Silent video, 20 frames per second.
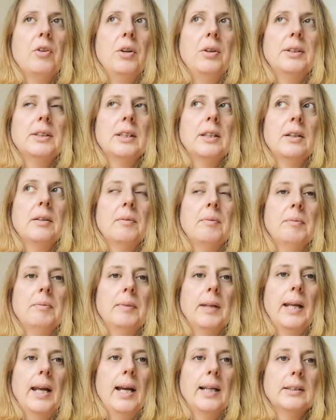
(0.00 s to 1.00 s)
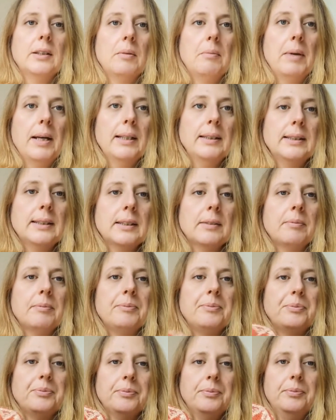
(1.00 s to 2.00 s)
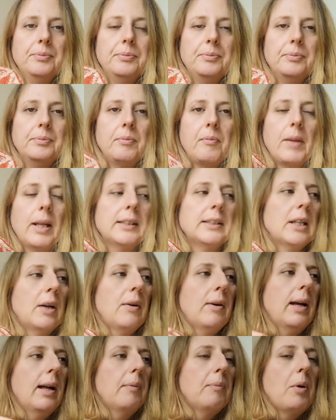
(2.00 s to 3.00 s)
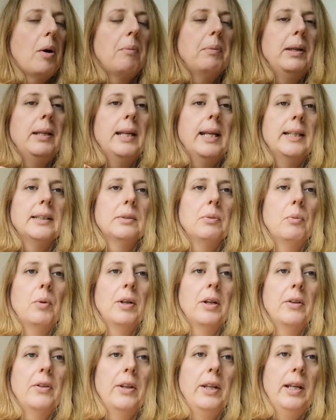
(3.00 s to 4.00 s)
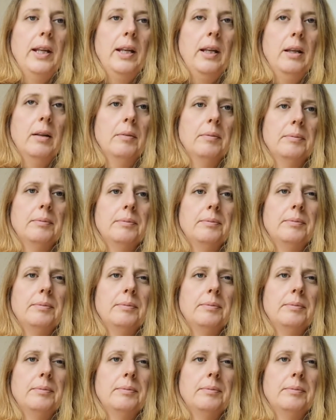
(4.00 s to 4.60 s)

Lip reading: through to adult man's. So I'll probably knit one of the,